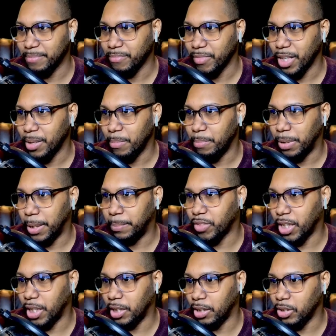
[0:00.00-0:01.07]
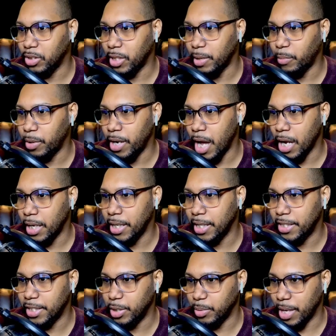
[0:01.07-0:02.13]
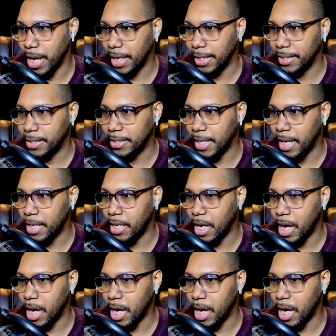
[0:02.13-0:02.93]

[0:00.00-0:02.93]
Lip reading: but it looks like we're not gonna get to do that. Instead, I'm